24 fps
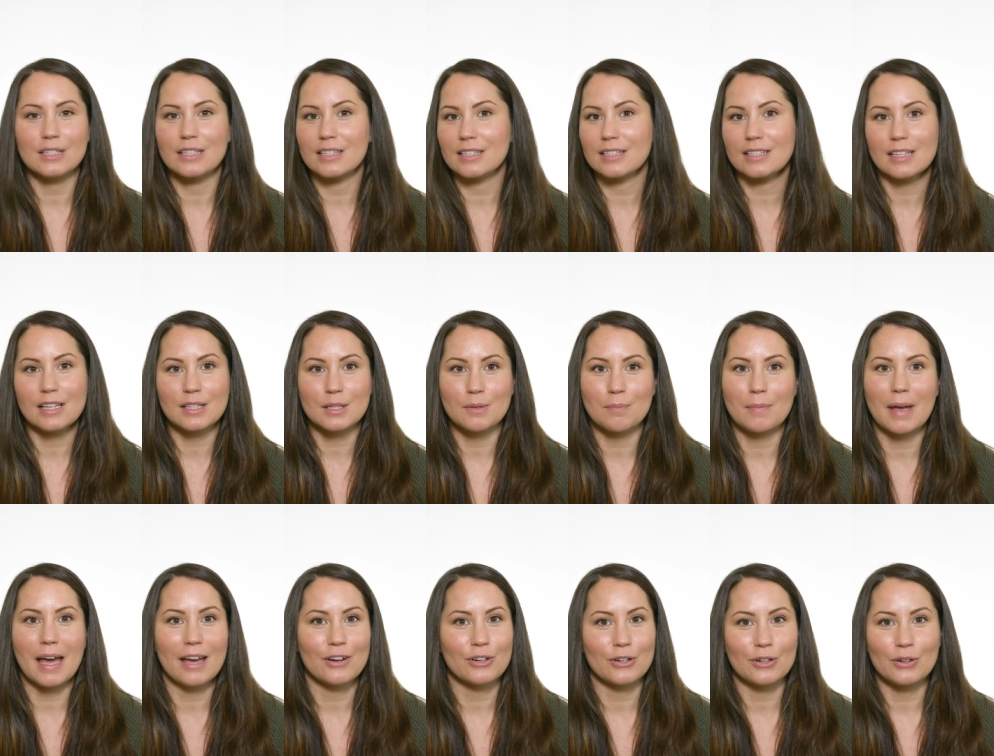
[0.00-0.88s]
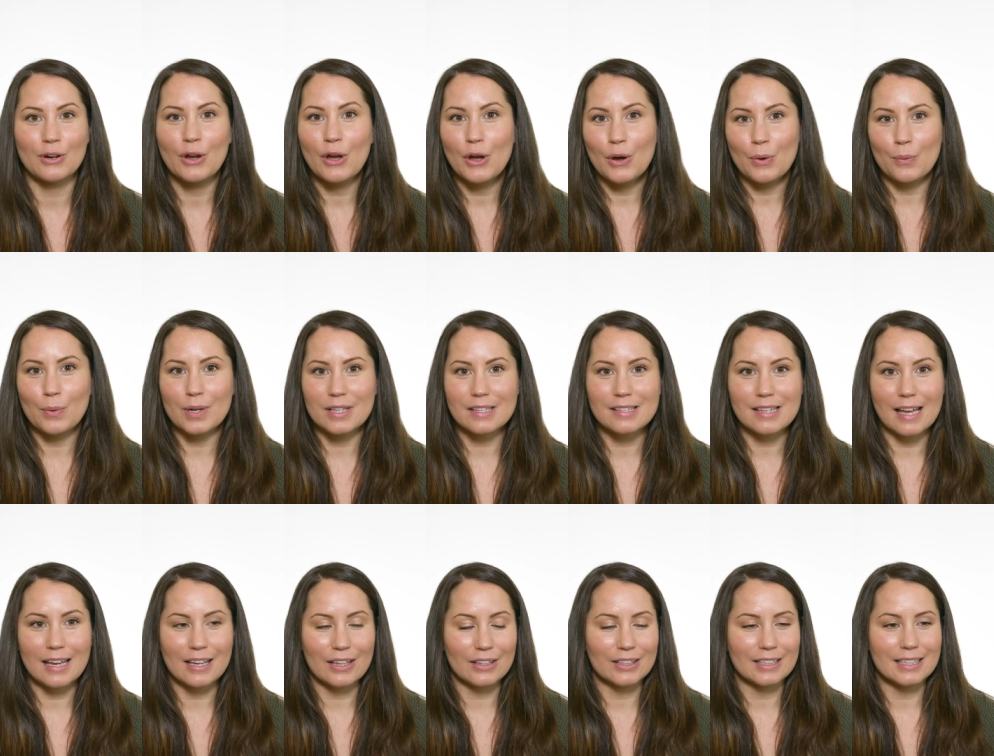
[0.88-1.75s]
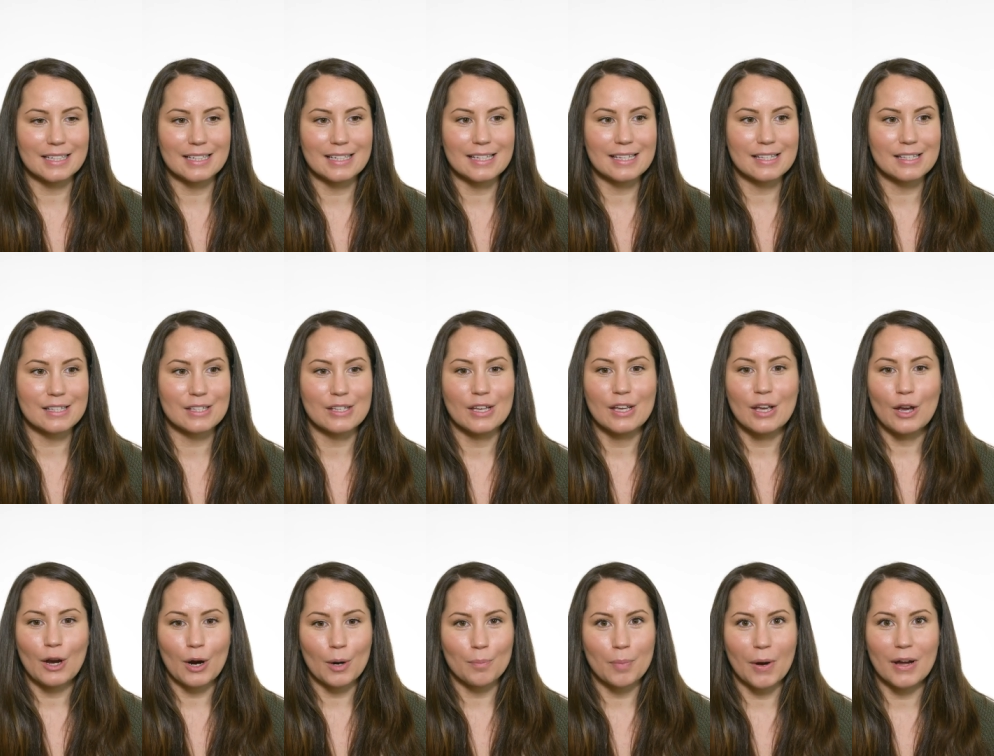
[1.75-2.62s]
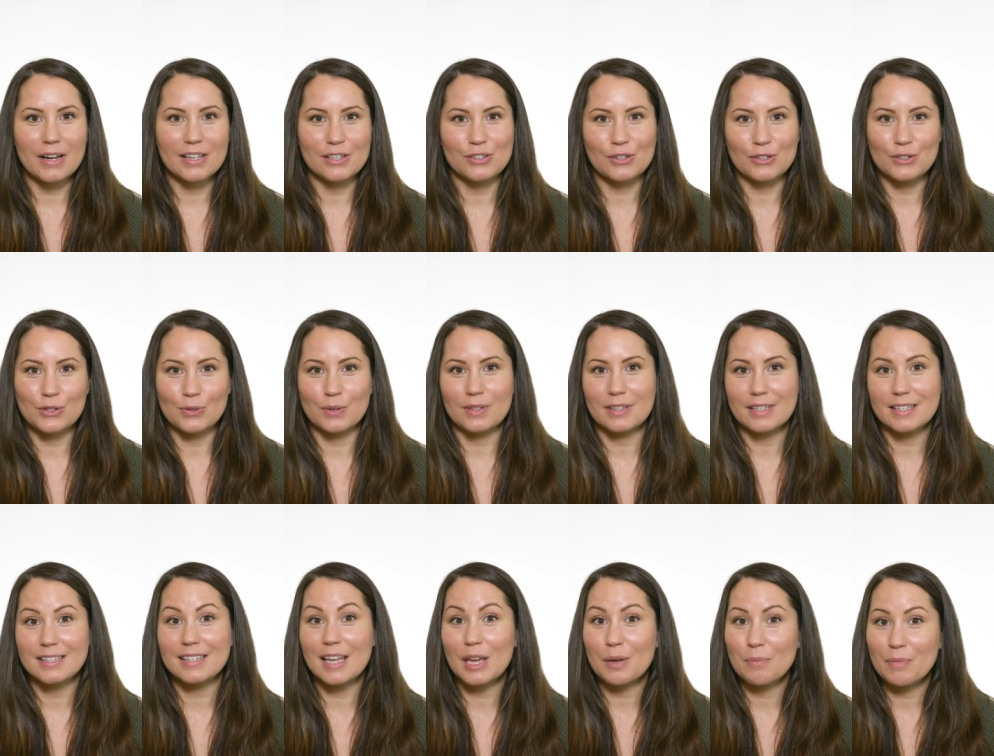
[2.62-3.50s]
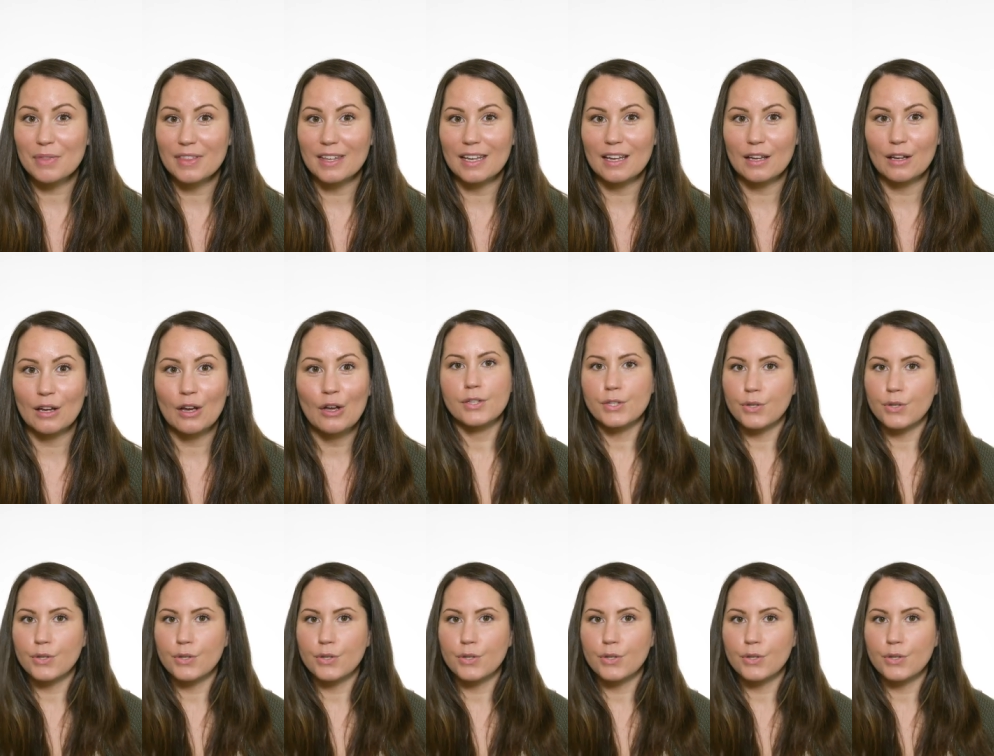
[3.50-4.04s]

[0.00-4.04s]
It doesn't matter what cycle it is, our bodies are doing the same thing.